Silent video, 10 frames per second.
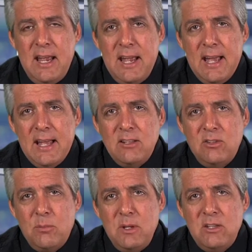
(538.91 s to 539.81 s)
and
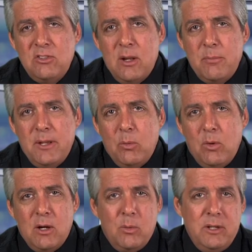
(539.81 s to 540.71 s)
to be something
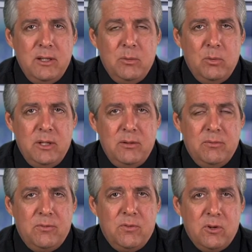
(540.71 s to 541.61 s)
where we
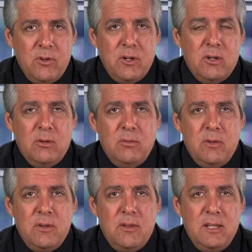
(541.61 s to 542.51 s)
further
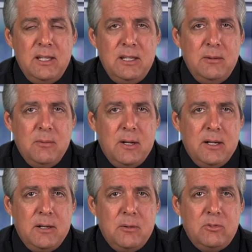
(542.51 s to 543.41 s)
the
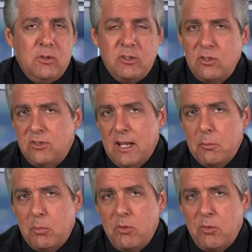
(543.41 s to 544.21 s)
structured settlement